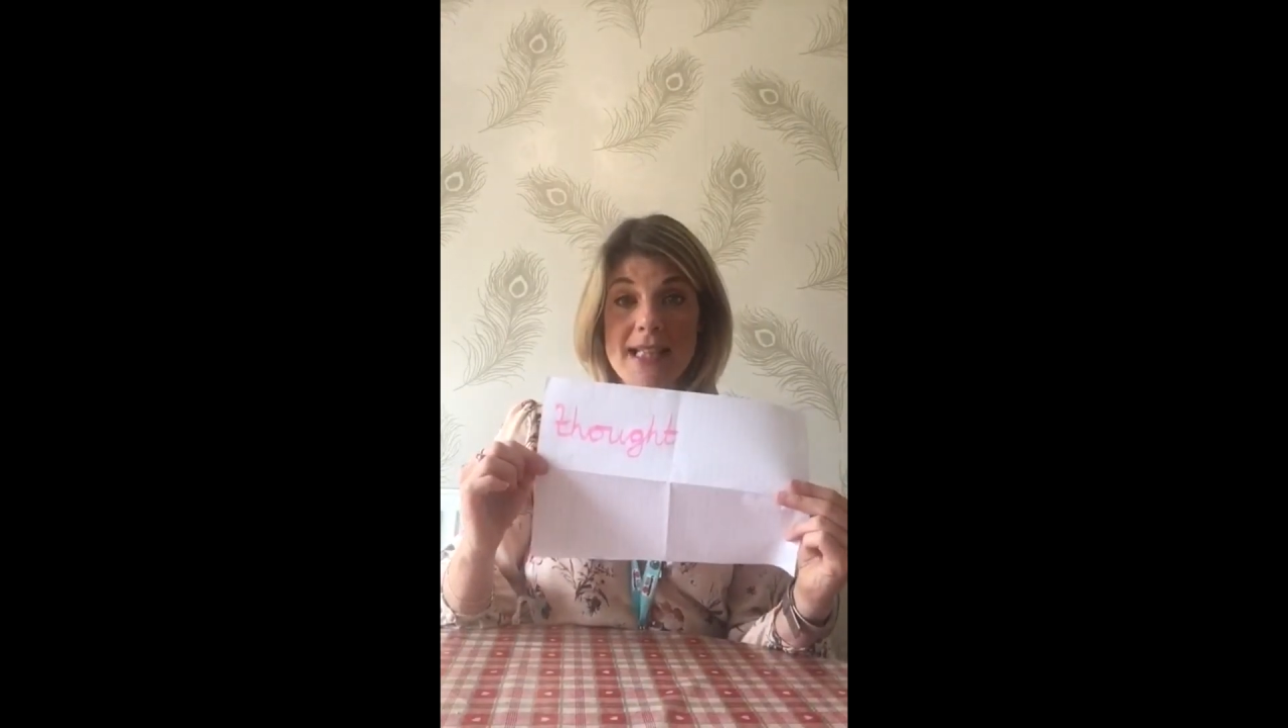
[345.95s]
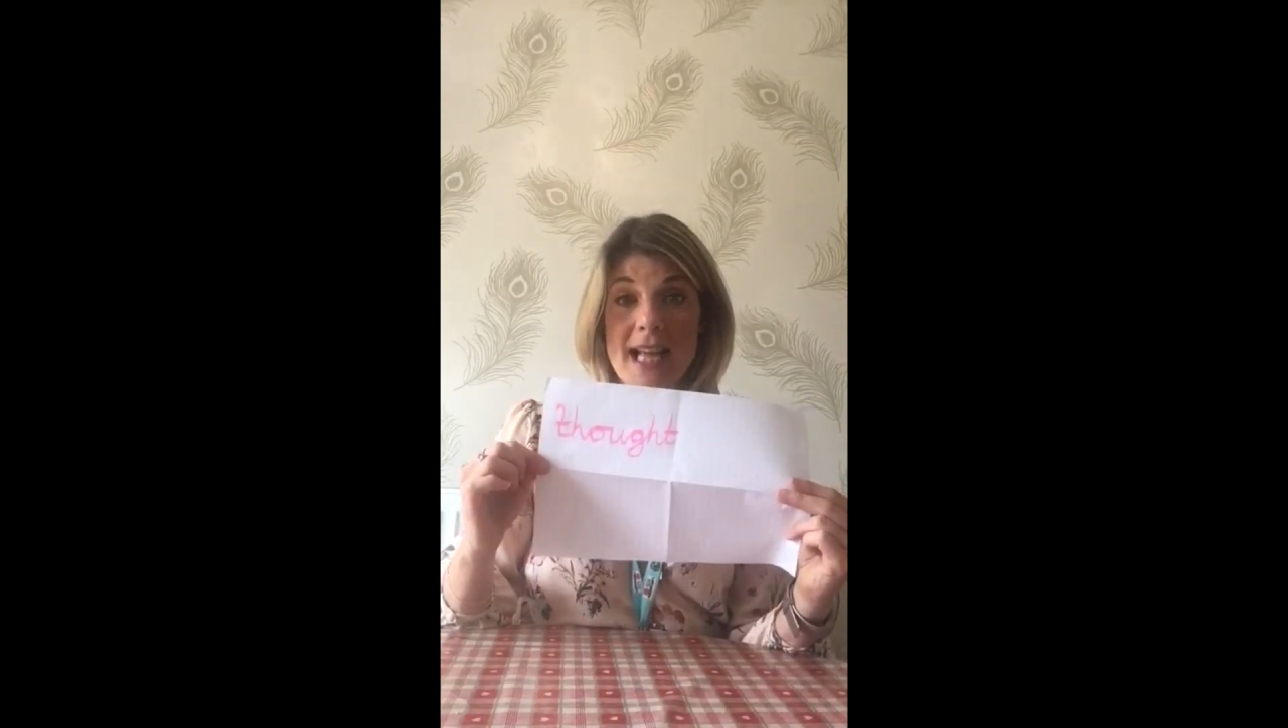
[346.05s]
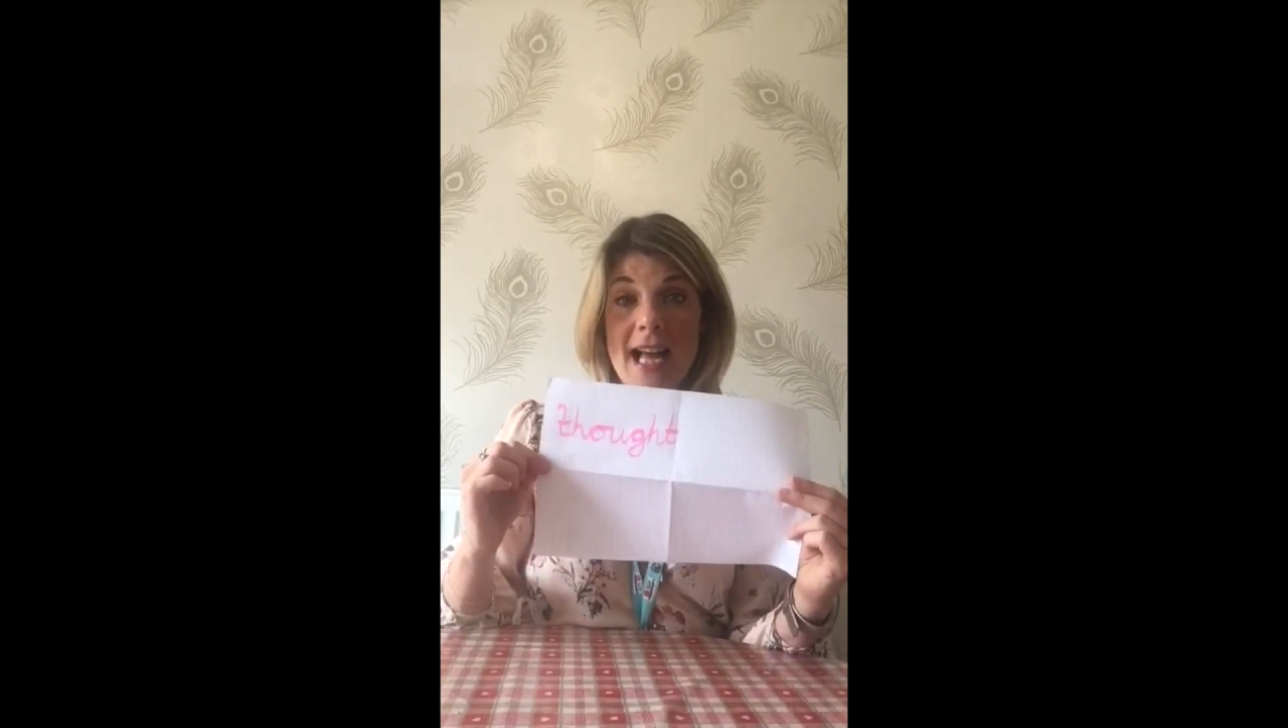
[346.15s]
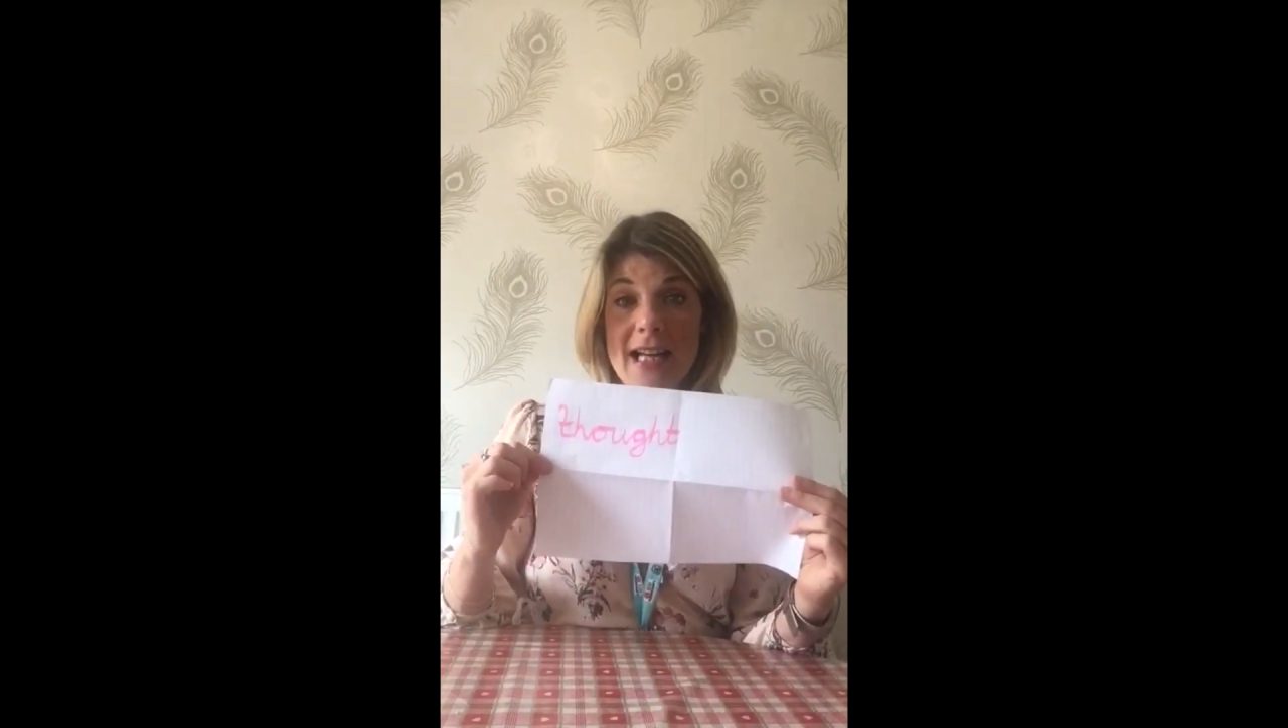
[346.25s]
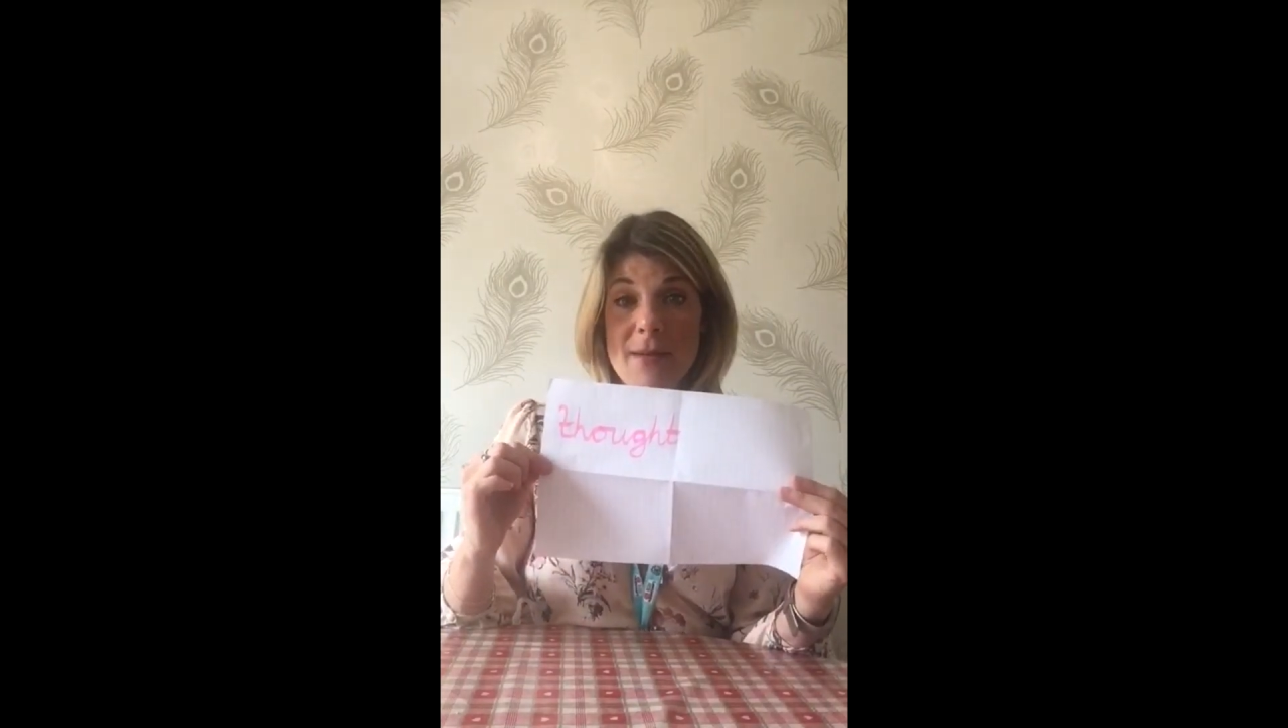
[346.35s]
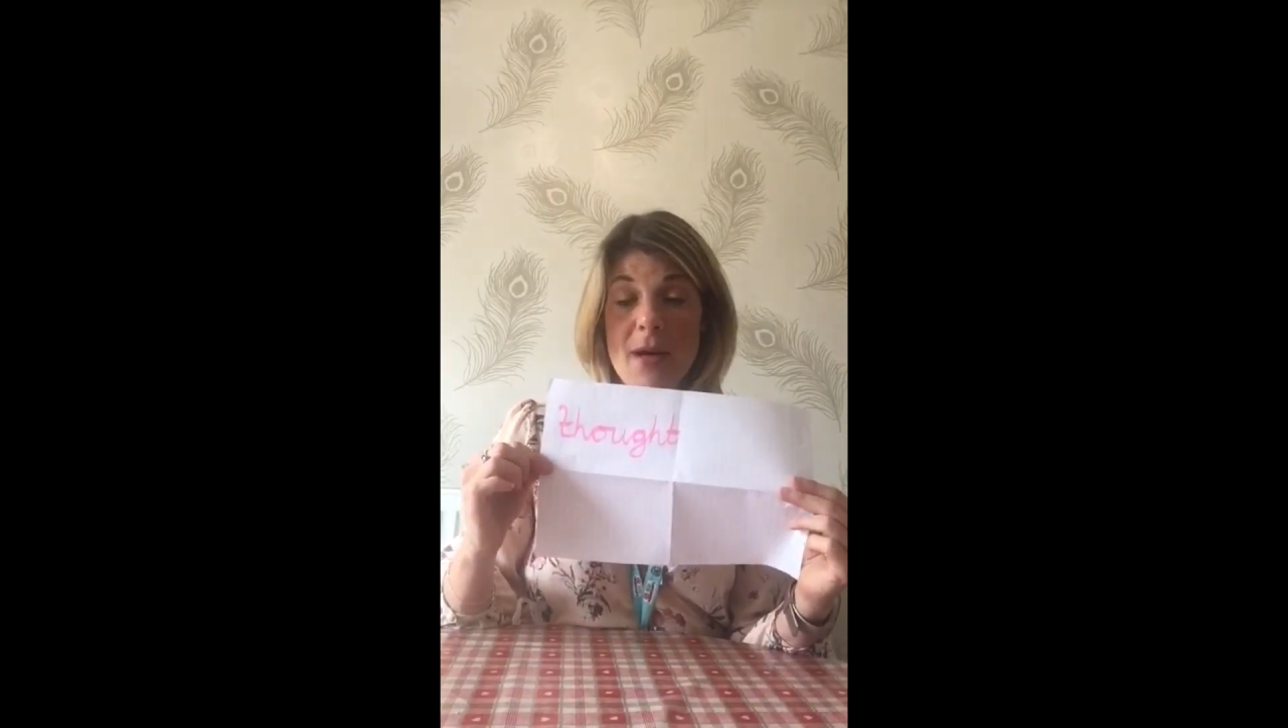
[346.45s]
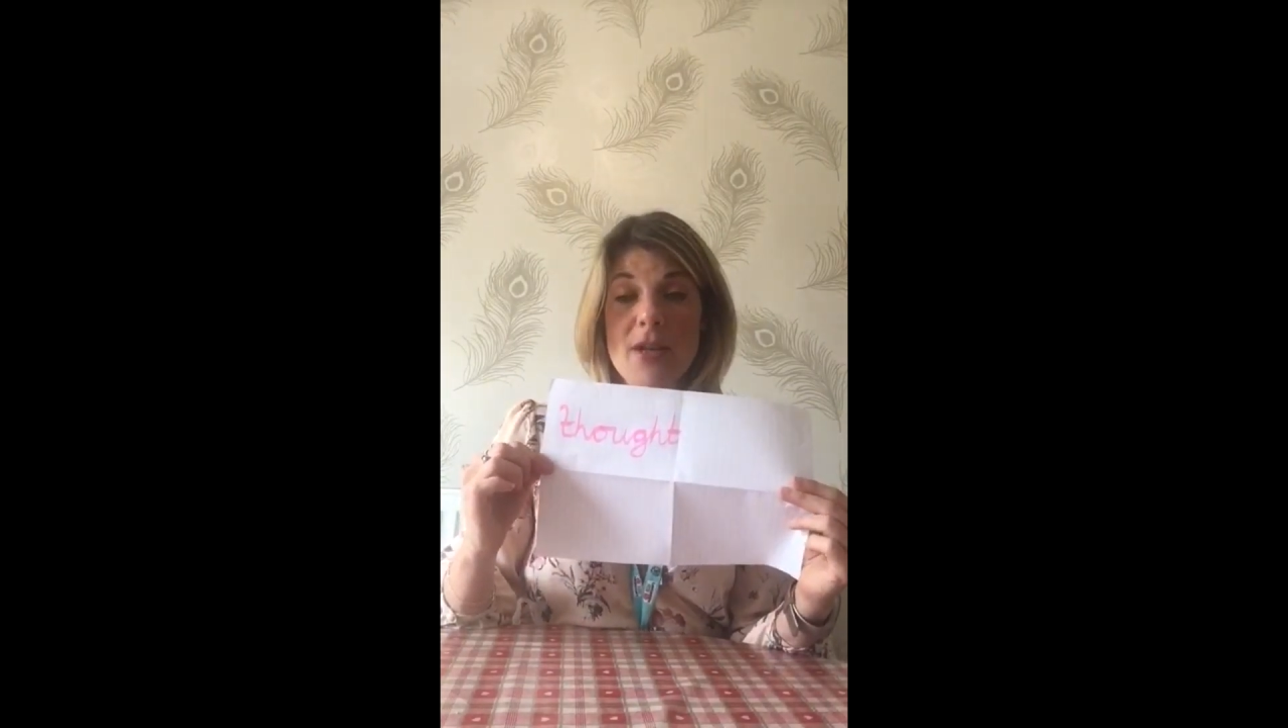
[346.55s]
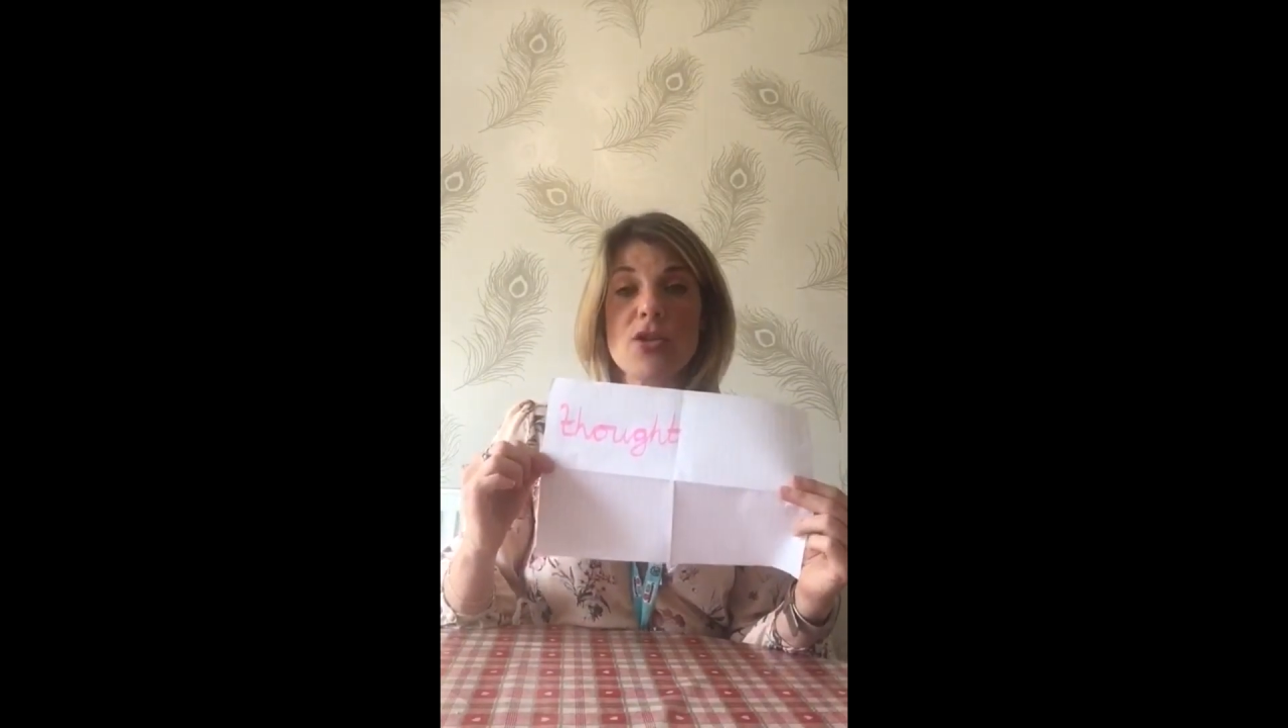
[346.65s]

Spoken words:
timer